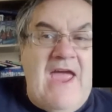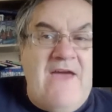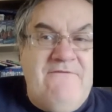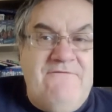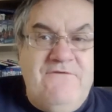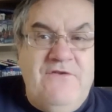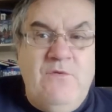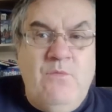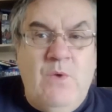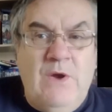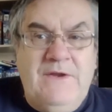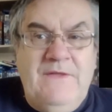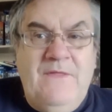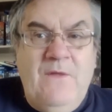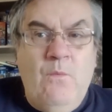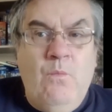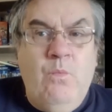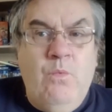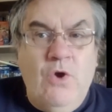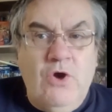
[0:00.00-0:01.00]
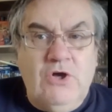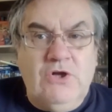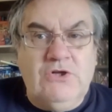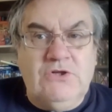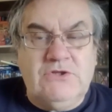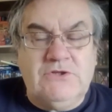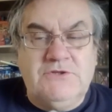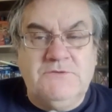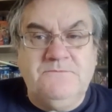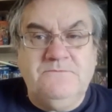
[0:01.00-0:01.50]
everyone in the
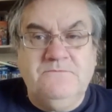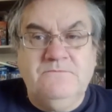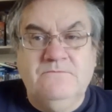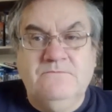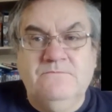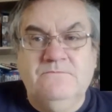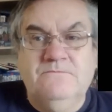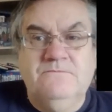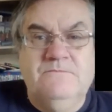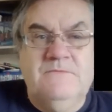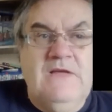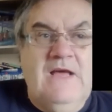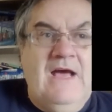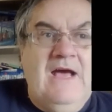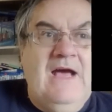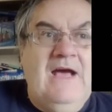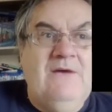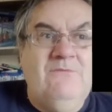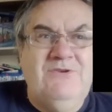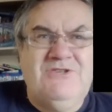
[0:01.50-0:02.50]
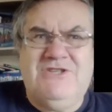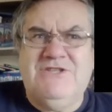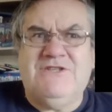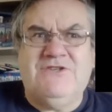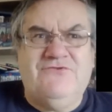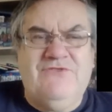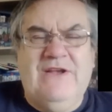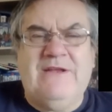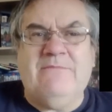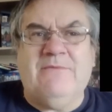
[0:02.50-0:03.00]
world, which is
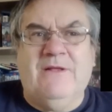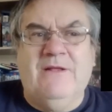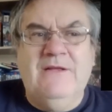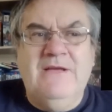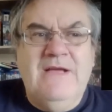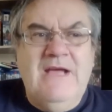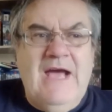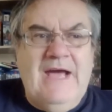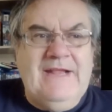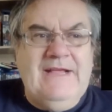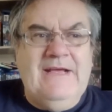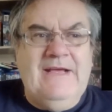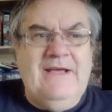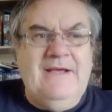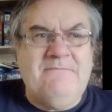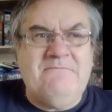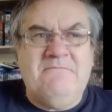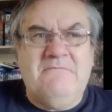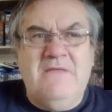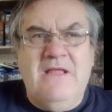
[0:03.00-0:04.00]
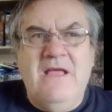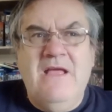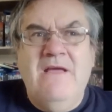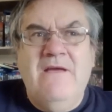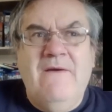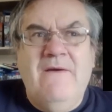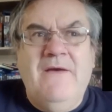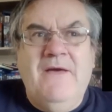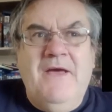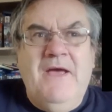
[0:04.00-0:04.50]
incredible. And
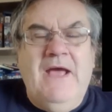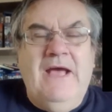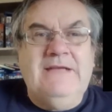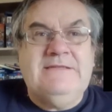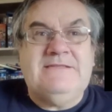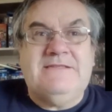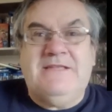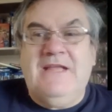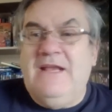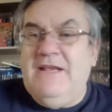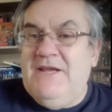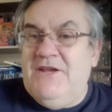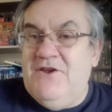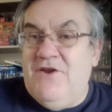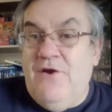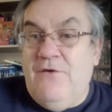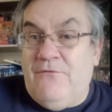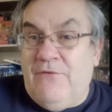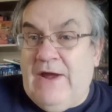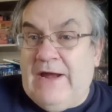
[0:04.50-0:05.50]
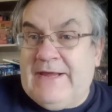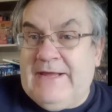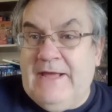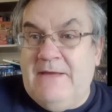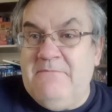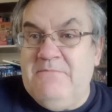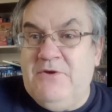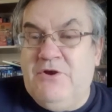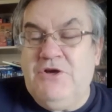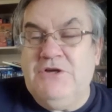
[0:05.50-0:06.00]
it's slightly
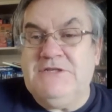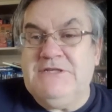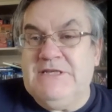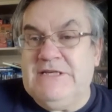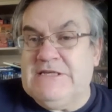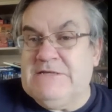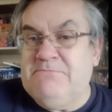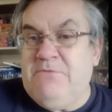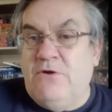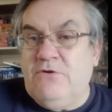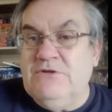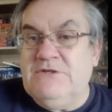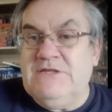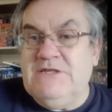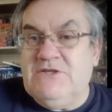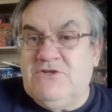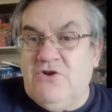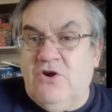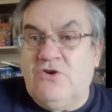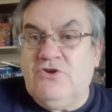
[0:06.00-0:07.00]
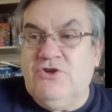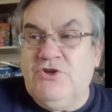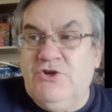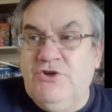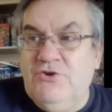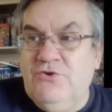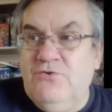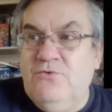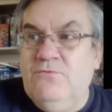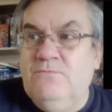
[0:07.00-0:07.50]
nerve-wracking because it exposes Doctor
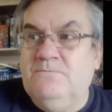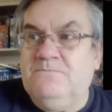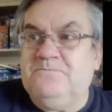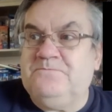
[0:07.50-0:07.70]
Who